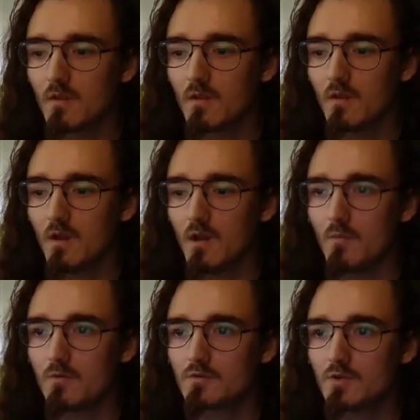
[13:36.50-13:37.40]

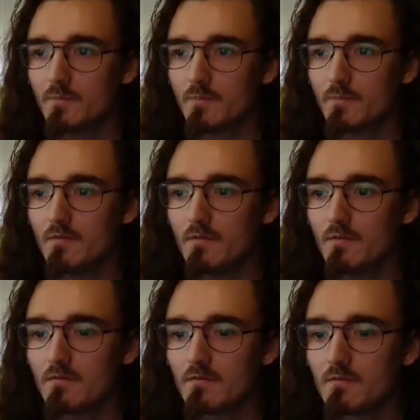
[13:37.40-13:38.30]
We'll drop down.
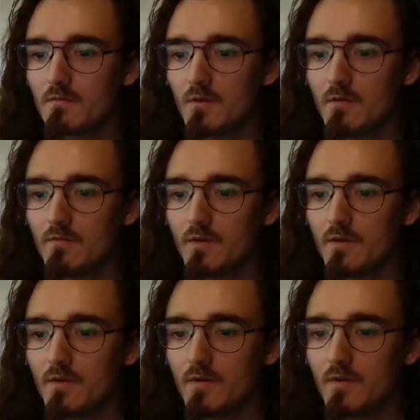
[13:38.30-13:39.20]
Oh, if I
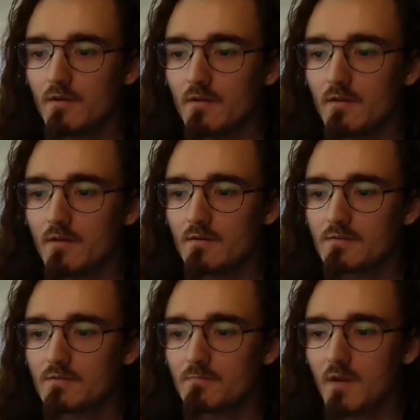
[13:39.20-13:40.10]
do that, this
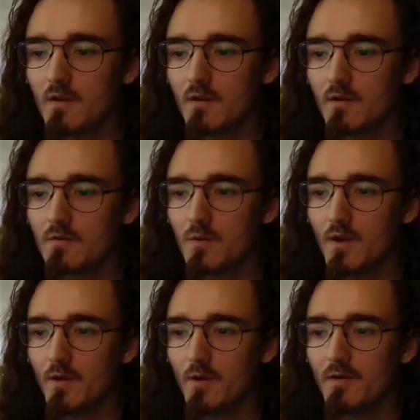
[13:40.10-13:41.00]
might not go as
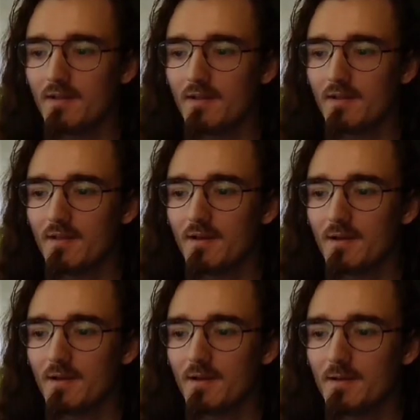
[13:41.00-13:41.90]
well.
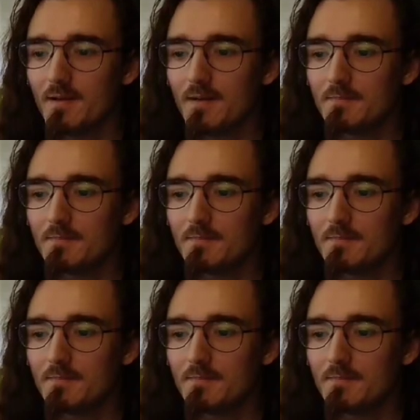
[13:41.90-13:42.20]
I